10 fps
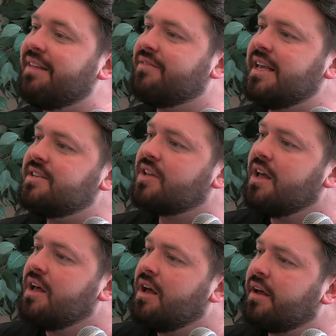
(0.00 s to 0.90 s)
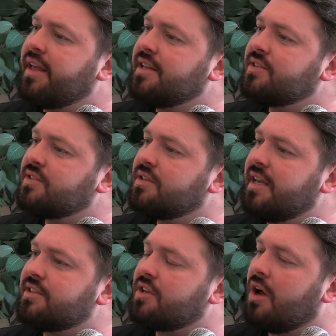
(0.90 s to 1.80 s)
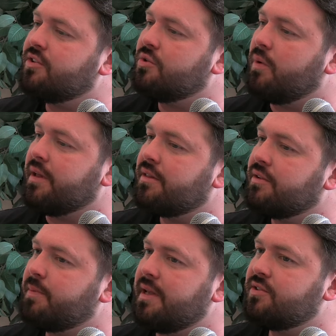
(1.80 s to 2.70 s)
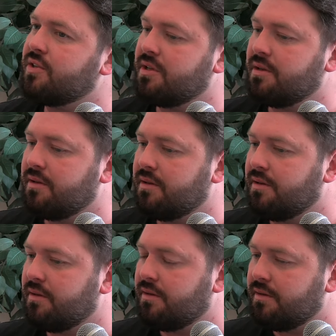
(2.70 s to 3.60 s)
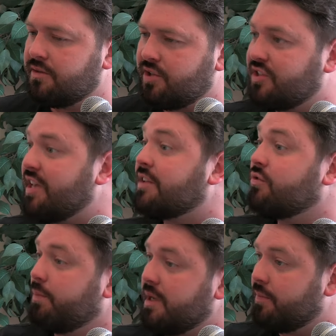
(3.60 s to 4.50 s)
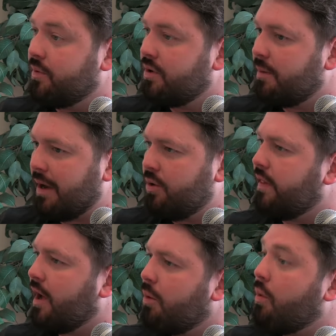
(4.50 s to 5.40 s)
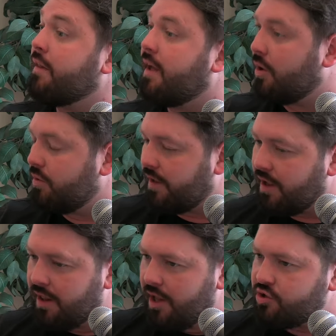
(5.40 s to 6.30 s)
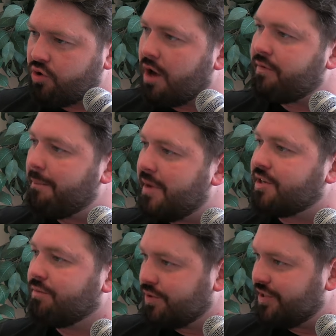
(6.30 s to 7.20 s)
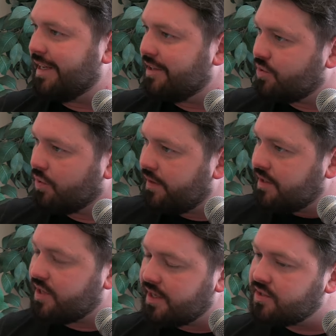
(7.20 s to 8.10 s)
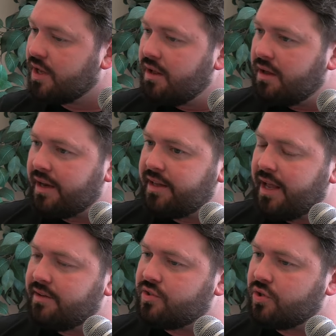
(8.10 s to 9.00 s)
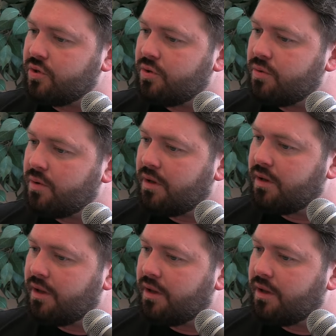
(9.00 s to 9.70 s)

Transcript: and it is. I guess it started with speaking to successful people about who they are, why they are who they are, drive, ambition, resilience, all of these things, and get into